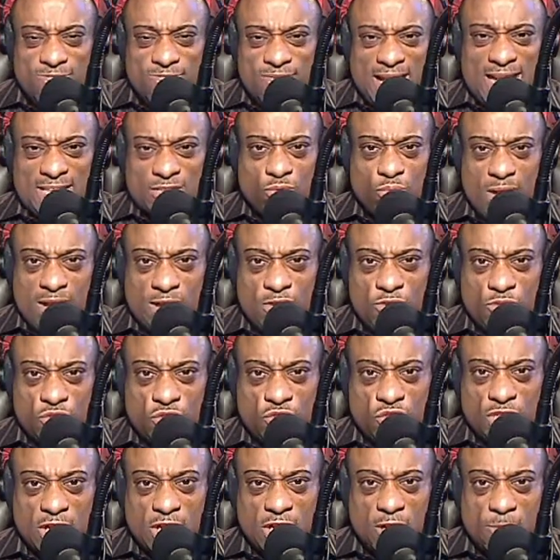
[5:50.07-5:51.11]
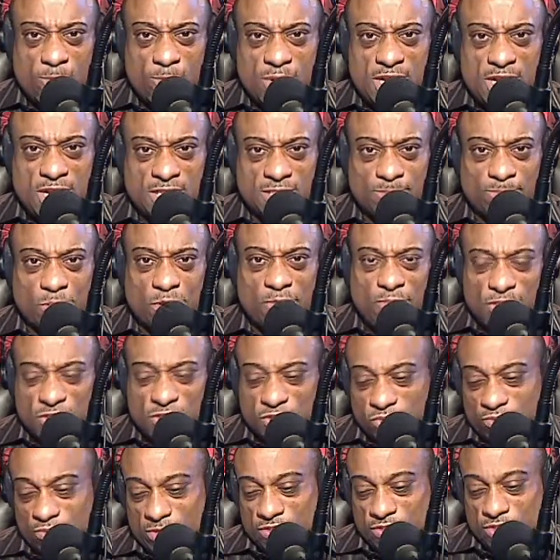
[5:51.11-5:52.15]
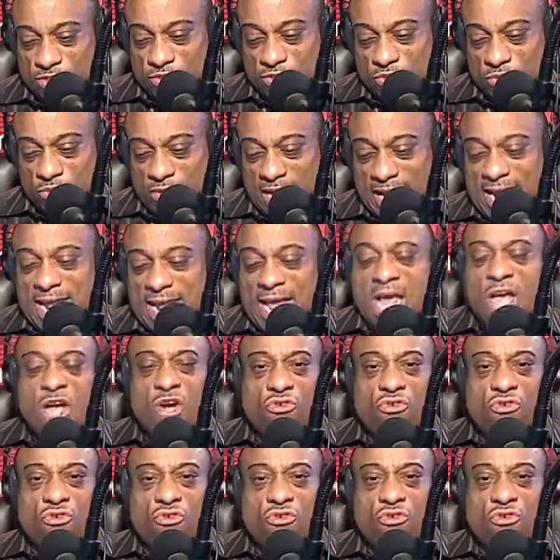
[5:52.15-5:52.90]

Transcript: That's why you celebrate his birth as Christians, okay?